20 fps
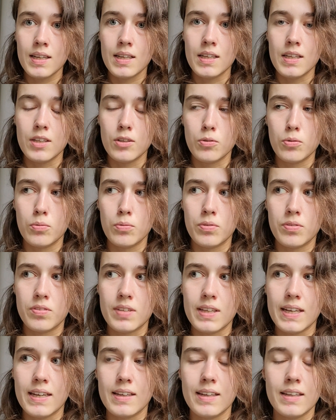You
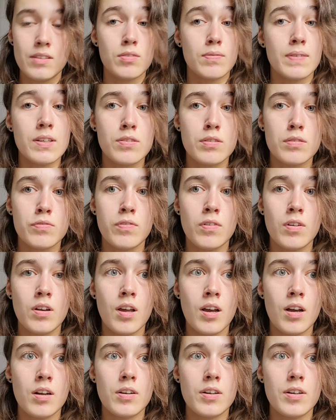stay in intuition for
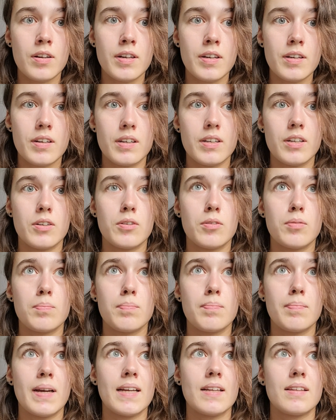longer, you
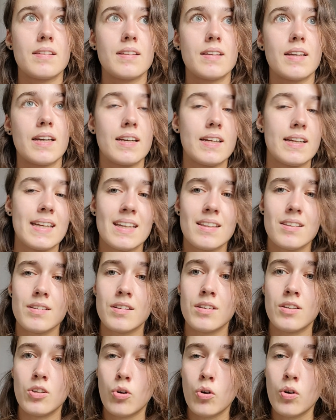might kind of get
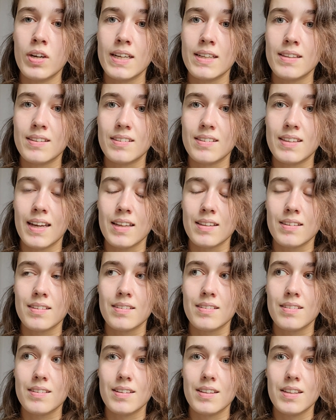annoyed that
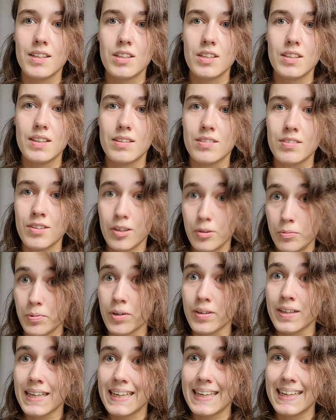it's not
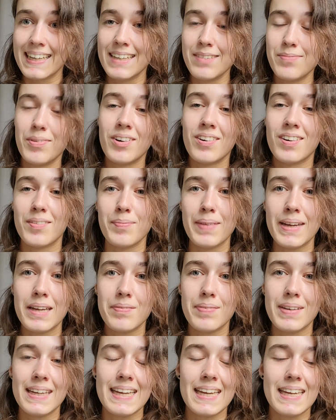working anymore,
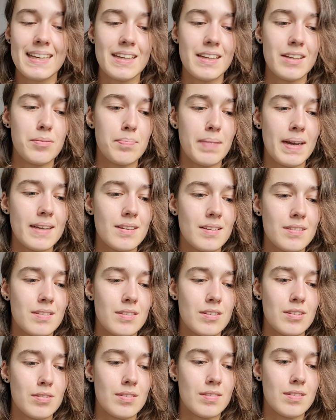maybe, and you might also
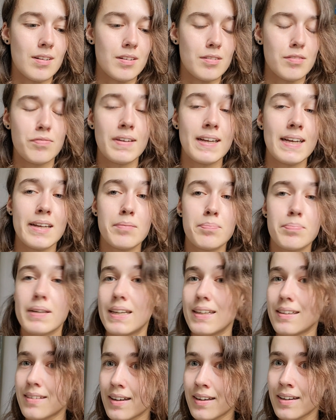just start feeling pretty
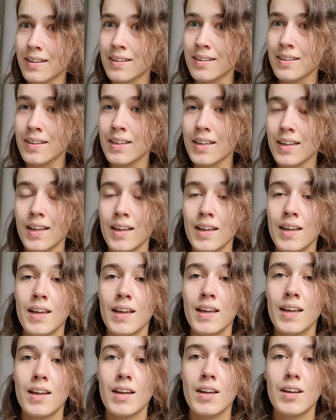tired.
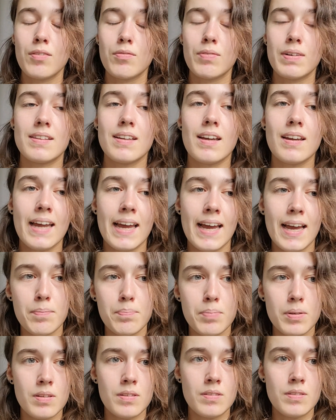When that
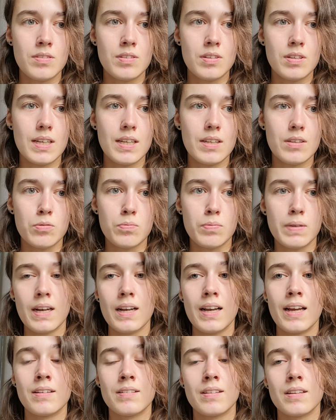happens, you need to
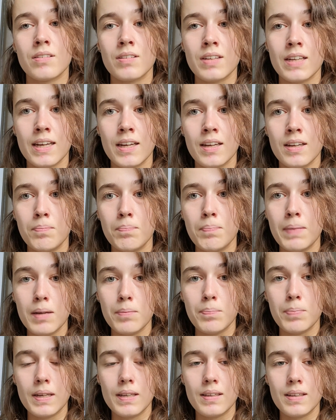realize that, okay,
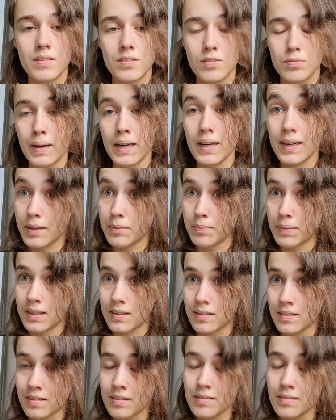maybe this is my
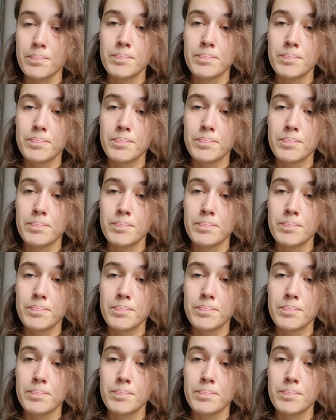limit